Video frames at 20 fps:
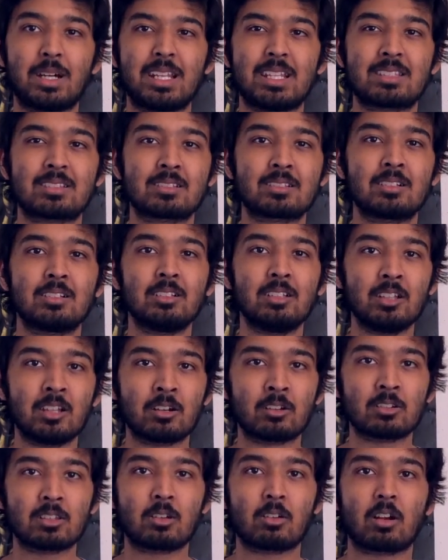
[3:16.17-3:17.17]
it's
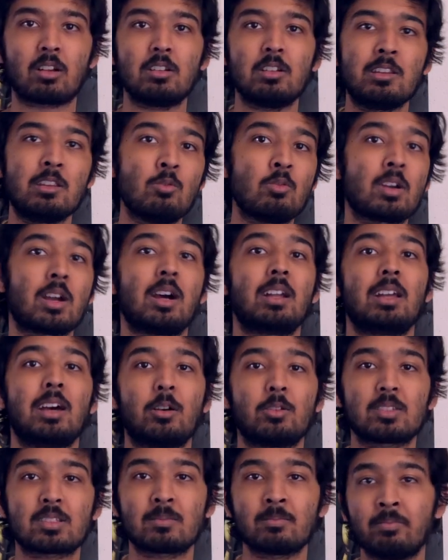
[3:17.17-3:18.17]
clear there are new
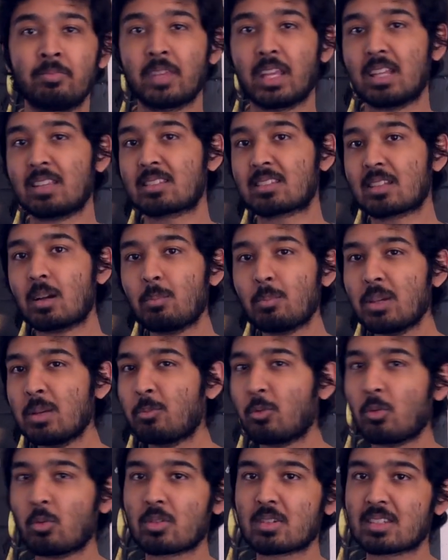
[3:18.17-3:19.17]
cutouts, and some
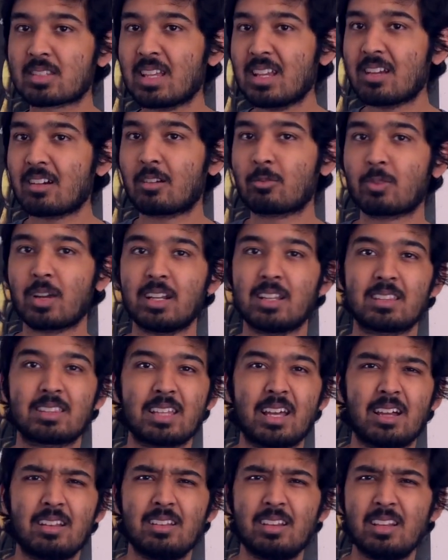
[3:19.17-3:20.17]
people were saying on Reddit that